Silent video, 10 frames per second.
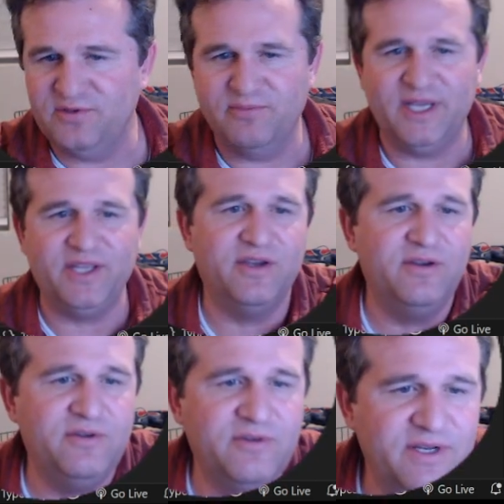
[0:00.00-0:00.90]
my
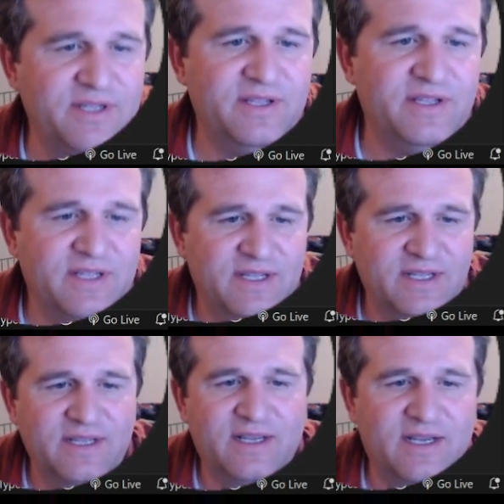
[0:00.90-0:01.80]
code.
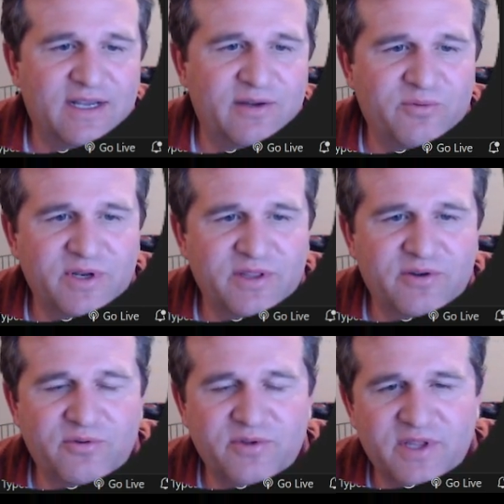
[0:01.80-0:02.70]
One of the
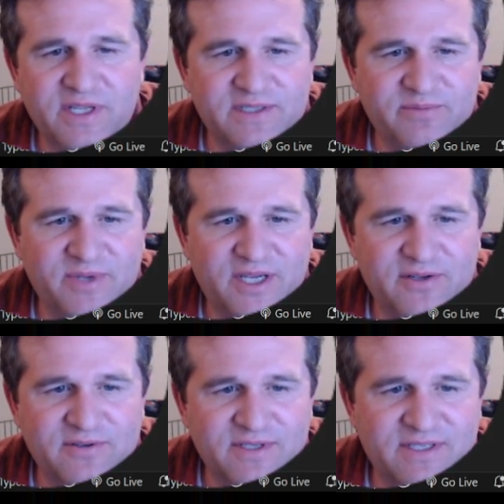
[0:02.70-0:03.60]
cool things
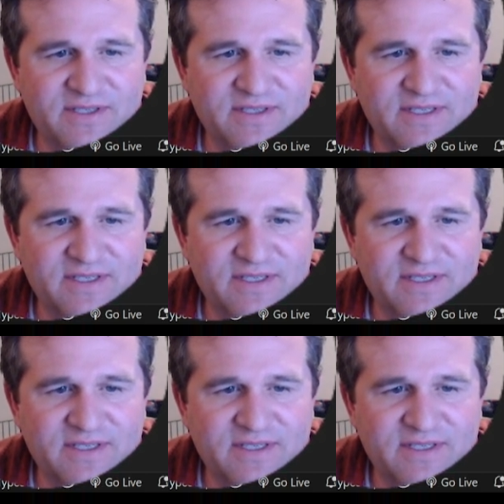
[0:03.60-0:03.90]
about